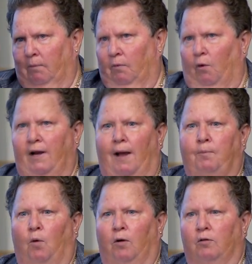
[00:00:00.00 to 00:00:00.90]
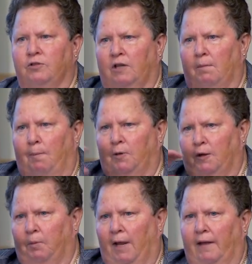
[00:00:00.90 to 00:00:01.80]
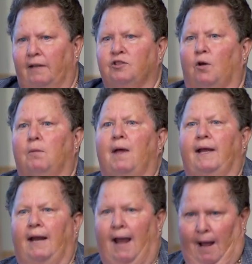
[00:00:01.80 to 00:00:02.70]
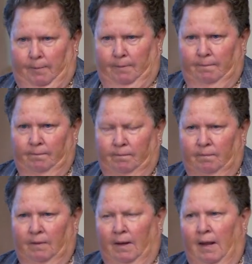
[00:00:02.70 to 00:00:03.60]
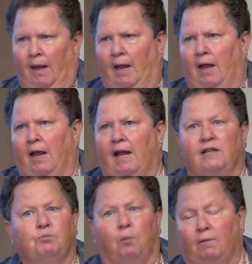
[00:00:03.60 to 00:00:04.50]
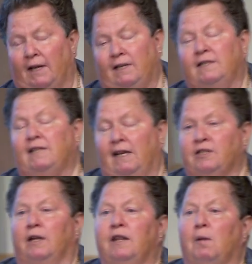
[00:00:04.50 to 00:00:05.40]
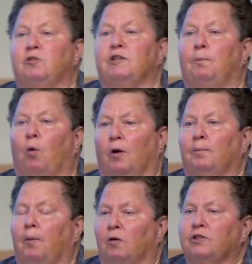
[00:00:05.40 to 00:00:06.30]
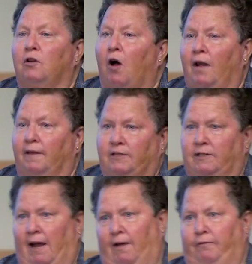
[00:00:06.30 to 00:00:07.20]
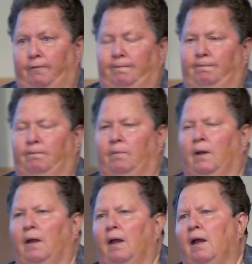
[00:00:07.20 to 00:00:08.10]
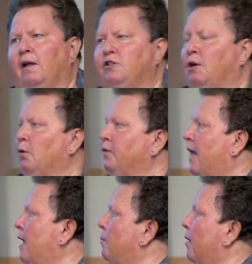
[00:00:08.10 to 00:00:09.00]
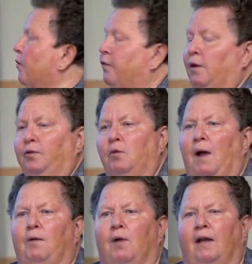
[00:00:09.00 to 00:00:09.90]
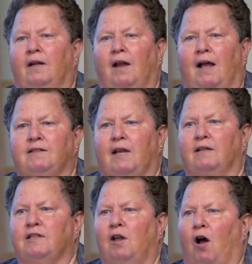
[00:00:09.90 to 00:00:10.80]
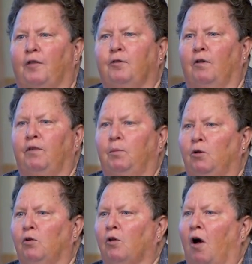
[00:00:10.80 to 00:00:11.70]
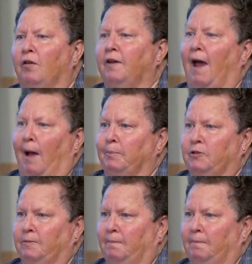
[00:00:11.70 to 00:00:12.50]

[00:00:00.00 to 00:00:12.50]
write up orders, come up with a plan that's going to make it happen. He's easily the most important person on the staff. General Dan Butterfield, you might recognize as the author of the bugle call Taps.